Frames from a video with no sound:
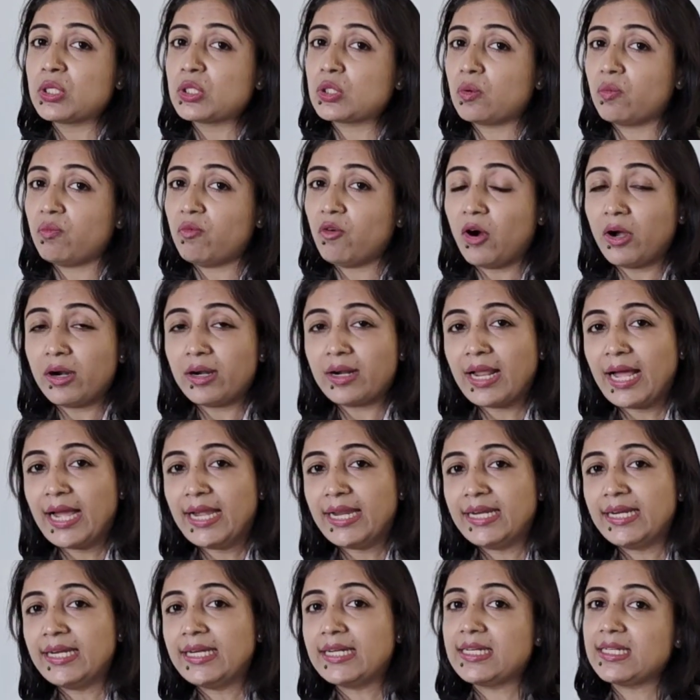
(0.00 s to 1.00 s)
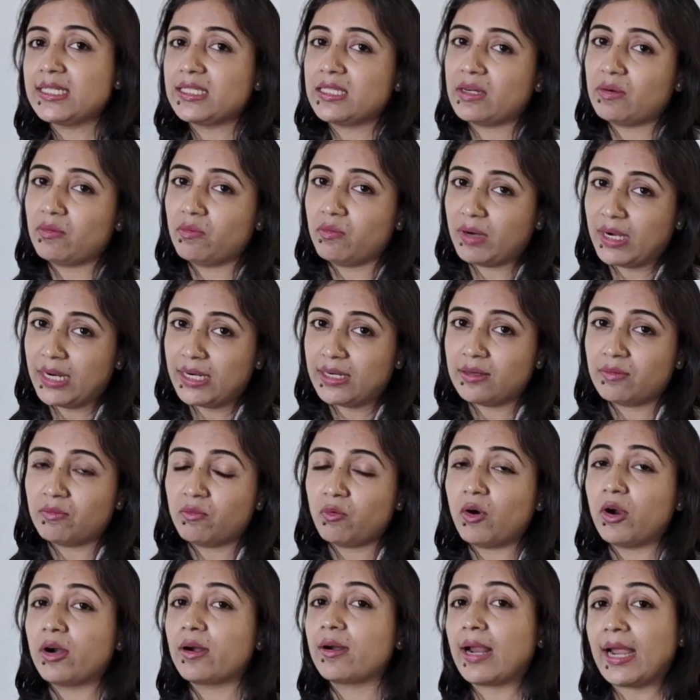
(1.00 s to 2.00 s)
So for 9 it is a
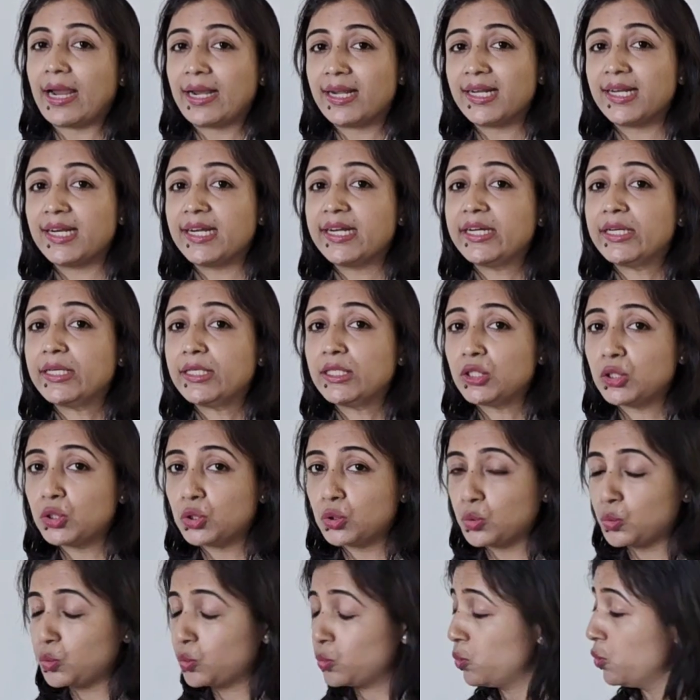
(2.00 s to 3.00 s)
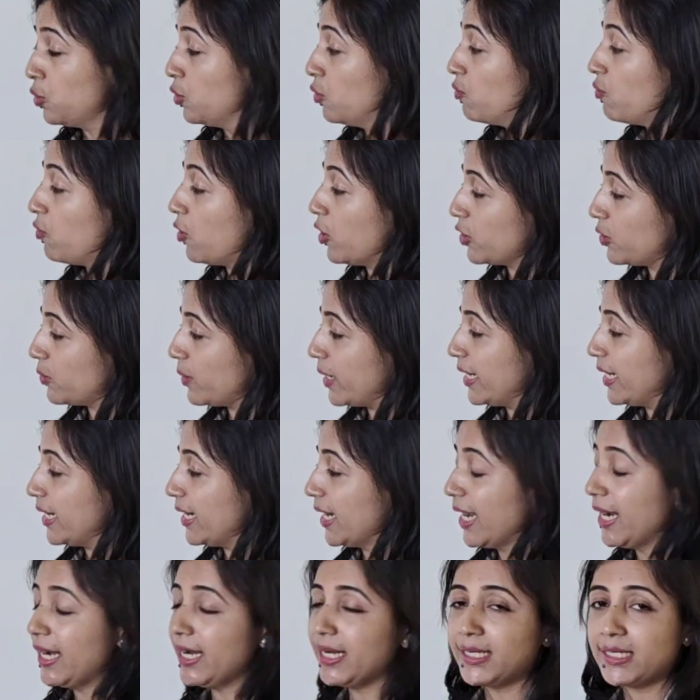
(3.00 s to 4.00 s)
1, for 19 it is 2, for
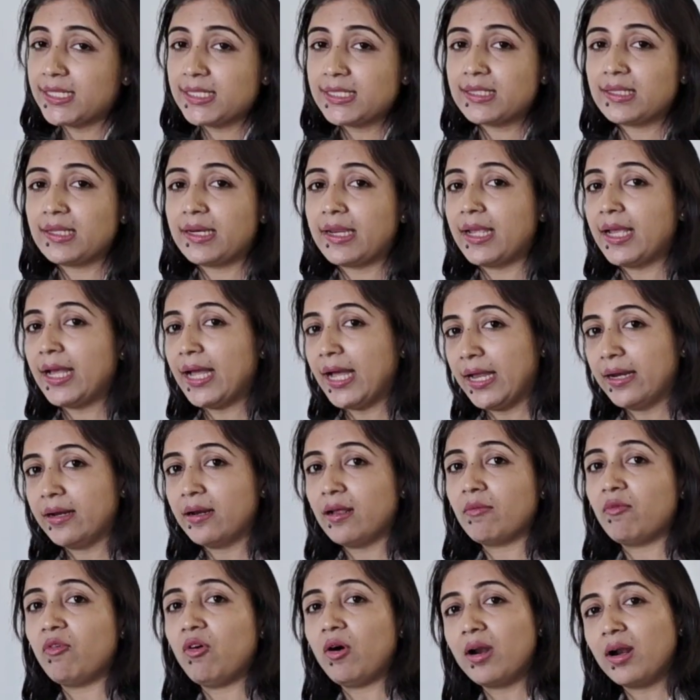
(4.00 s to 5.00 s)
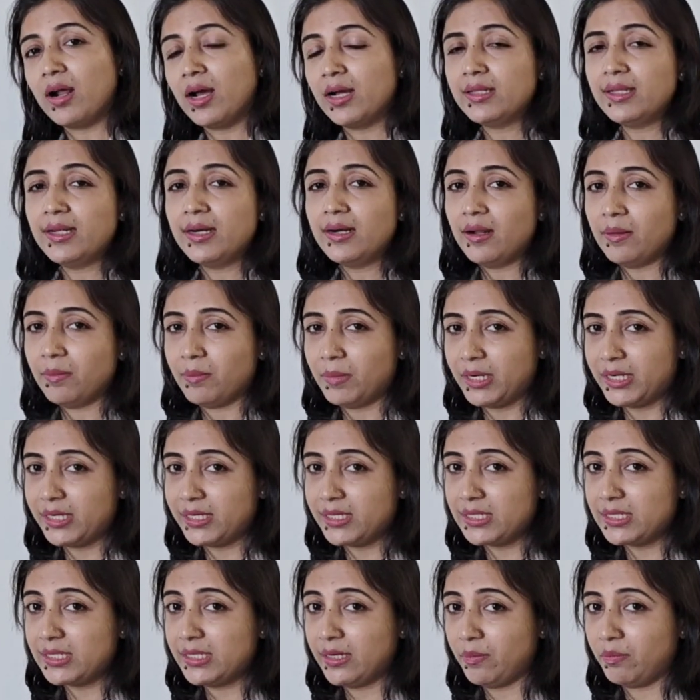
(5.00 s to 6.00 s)
29 it is 3 and for other number
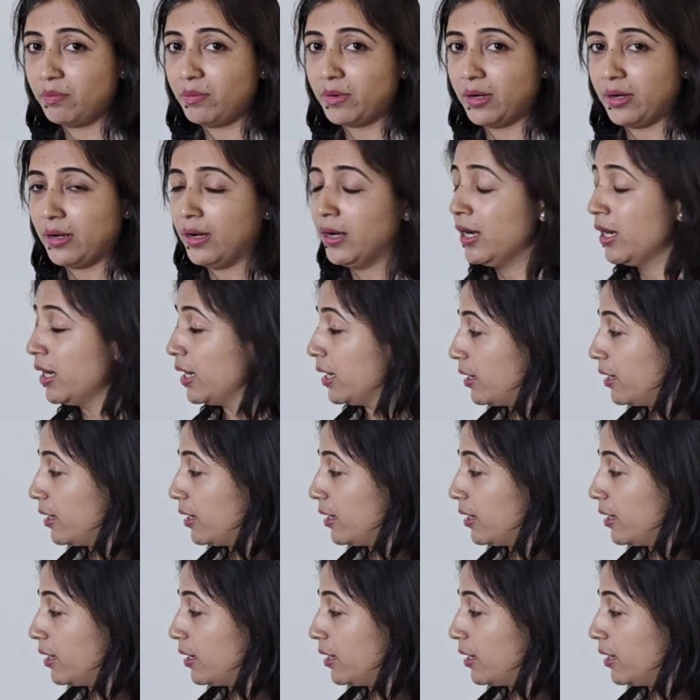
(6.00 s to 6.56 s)
it is different.